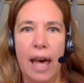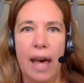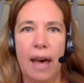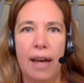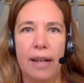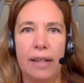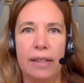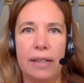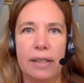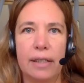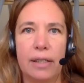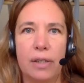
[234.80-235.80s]

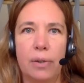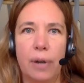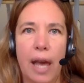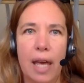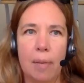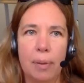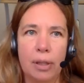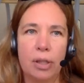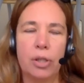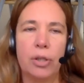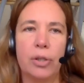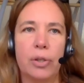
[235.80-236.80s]
And you're able
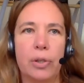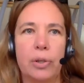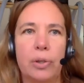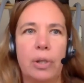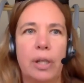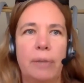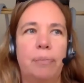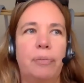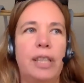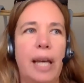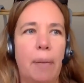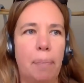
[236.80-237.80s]
to
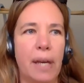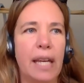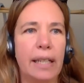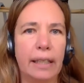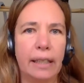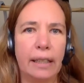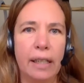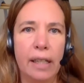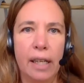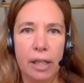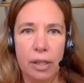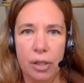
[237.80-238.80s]
tap in
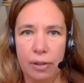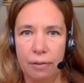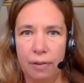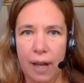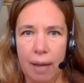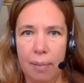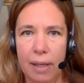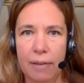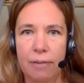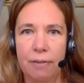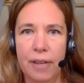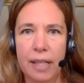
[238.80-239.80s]
to the family
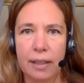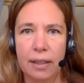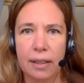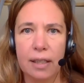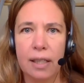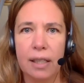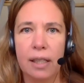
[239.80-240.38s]
field